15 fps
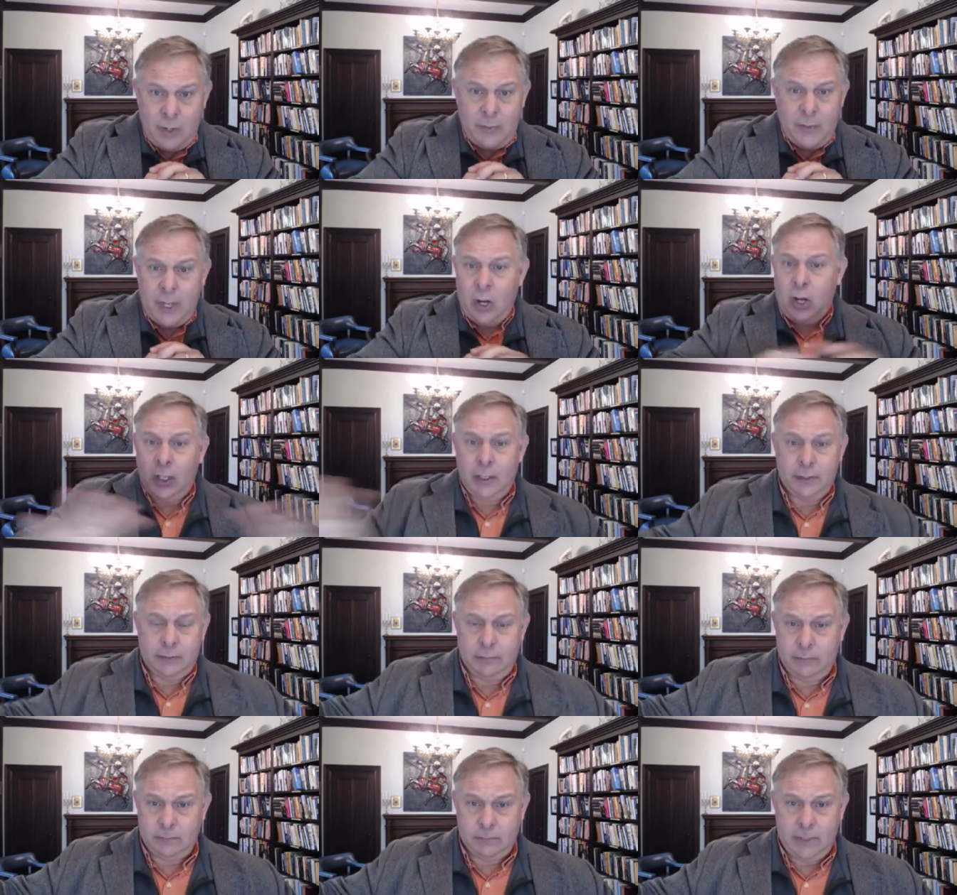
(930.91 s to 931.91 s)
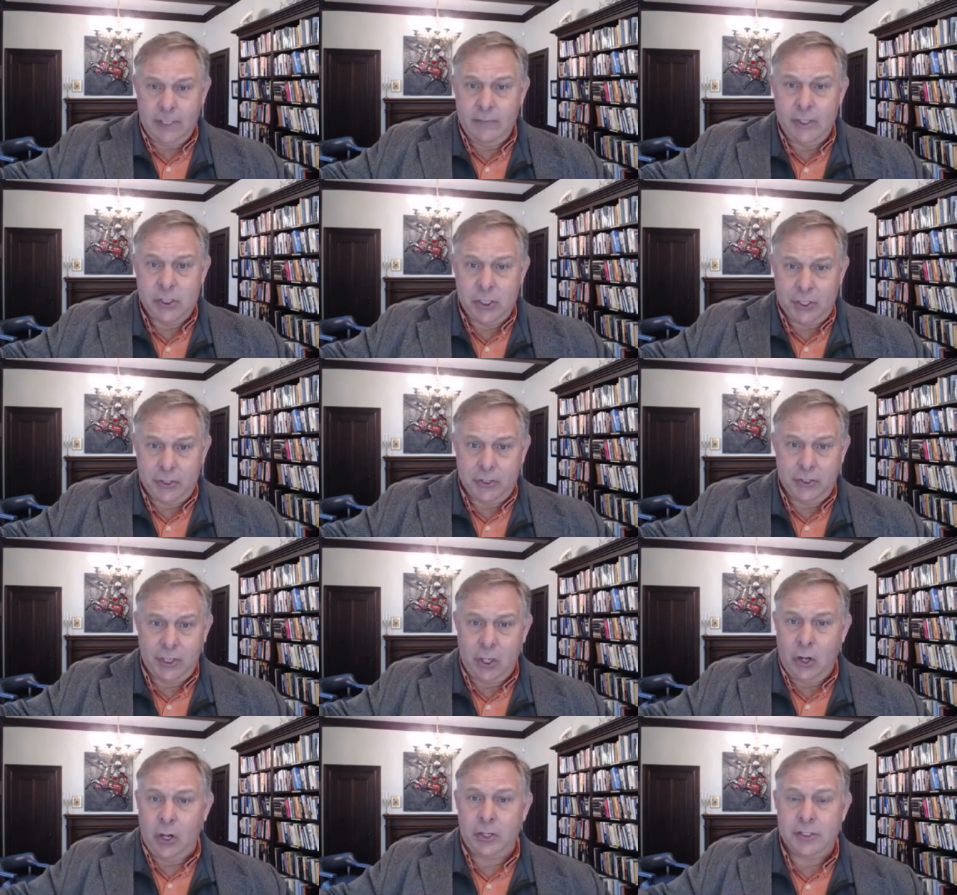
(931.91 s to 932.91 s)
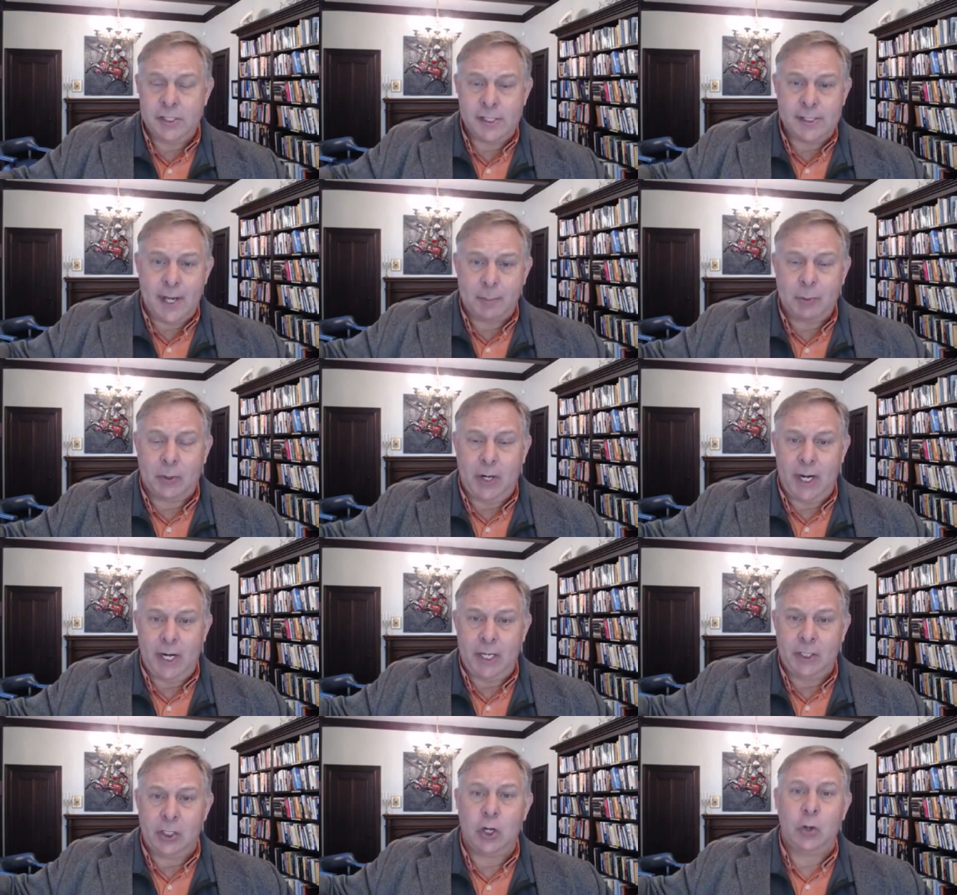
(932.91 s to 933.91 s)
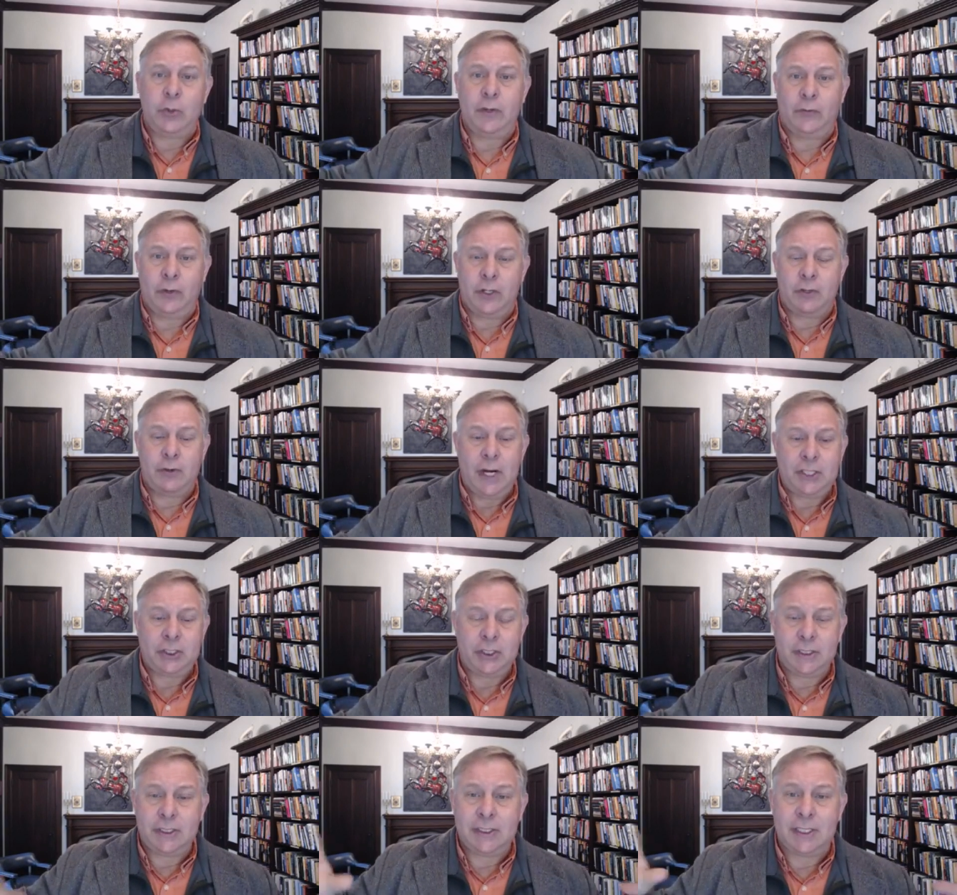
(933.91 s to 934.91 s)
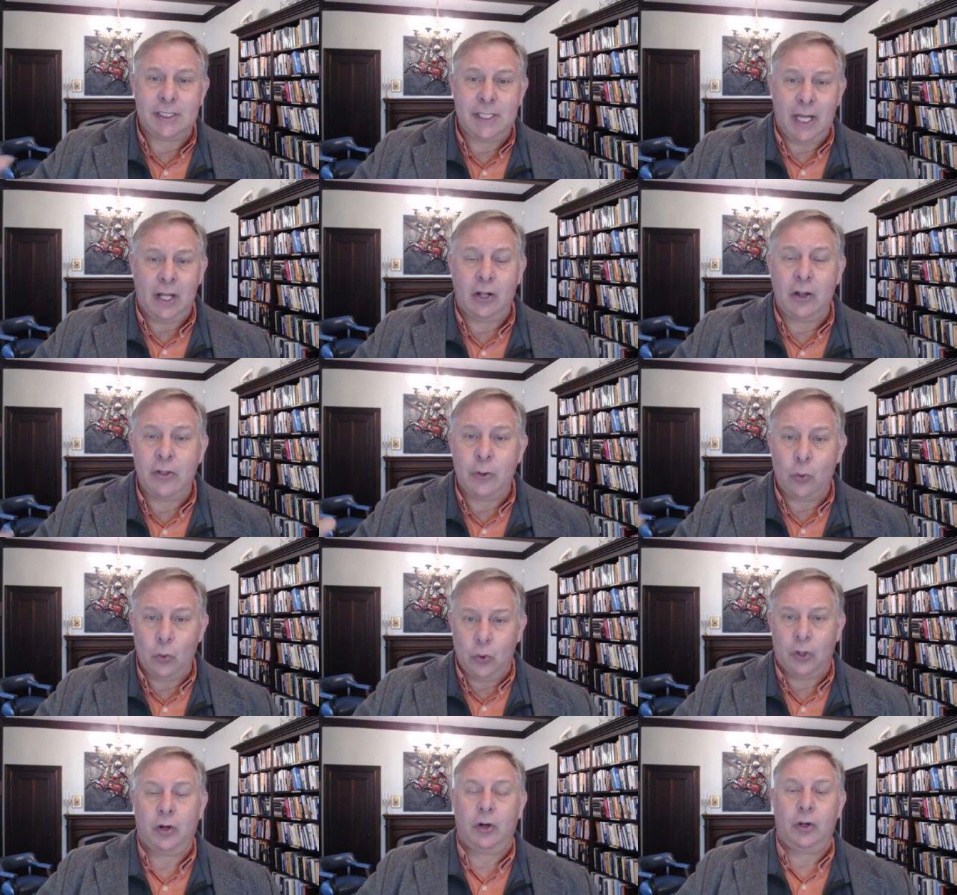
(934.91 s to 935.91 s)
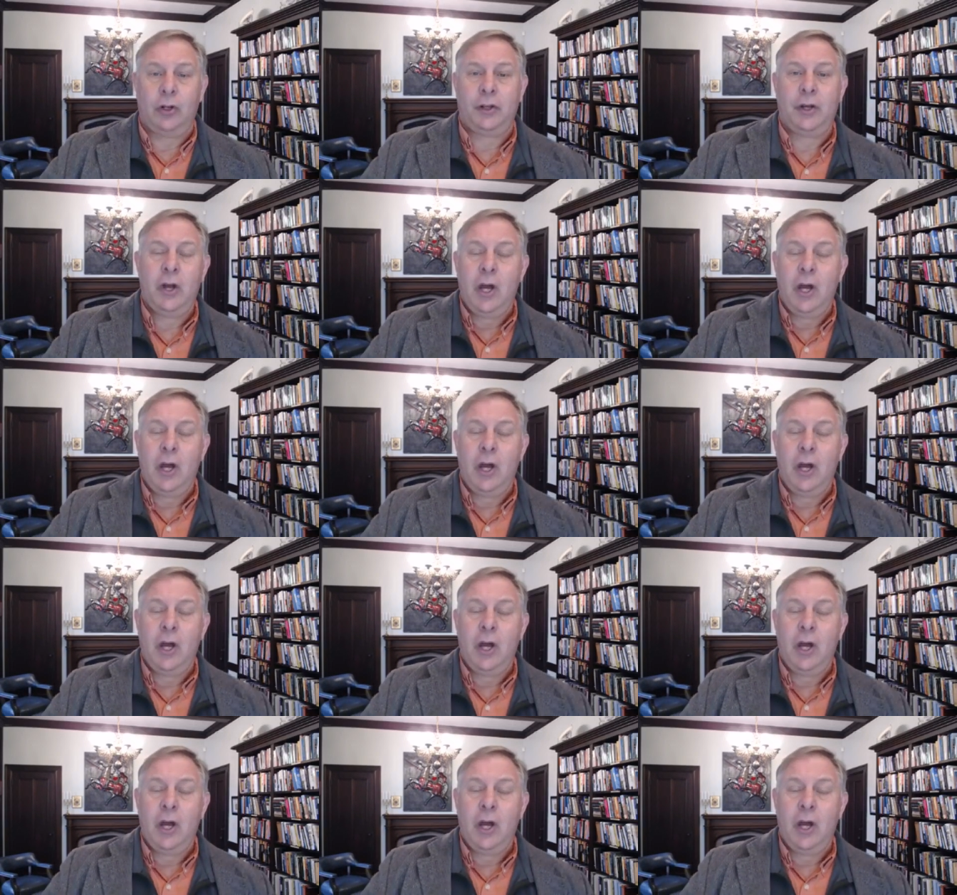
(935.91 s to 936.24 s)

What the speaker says: they all leave each other. They all separate and go different directions to tell the world